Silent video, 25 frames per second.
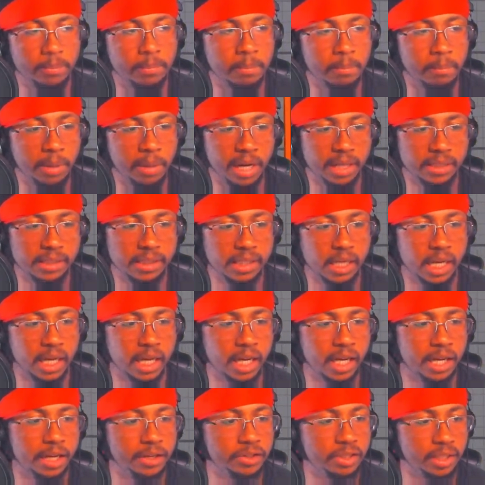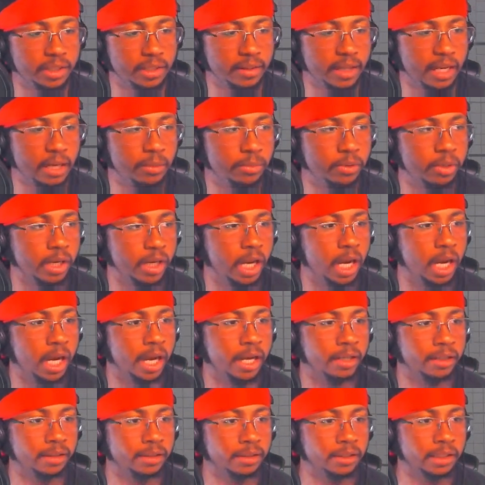bot to dodge and they will
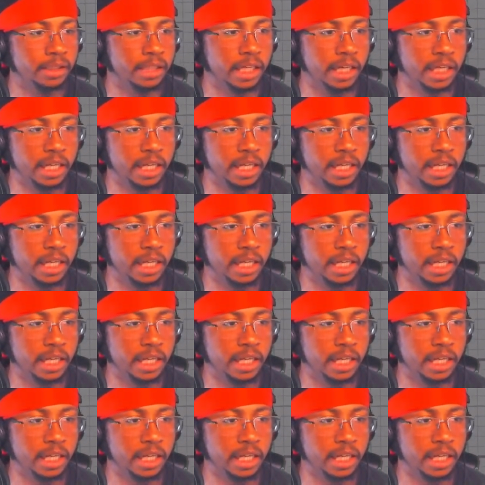not get